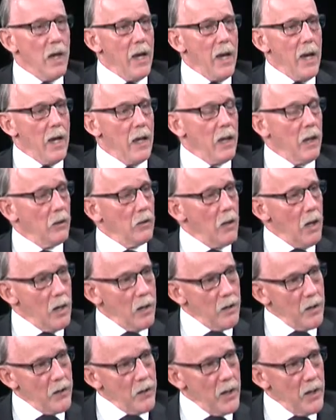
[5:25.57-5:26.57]
and a lot
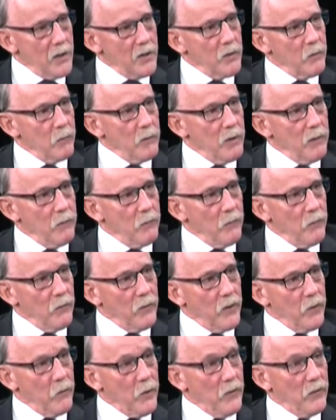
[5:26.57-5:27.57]
of the things that
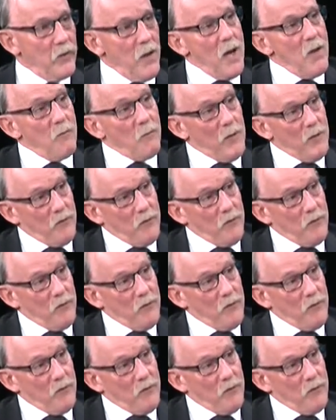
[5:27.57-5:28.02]
we've done,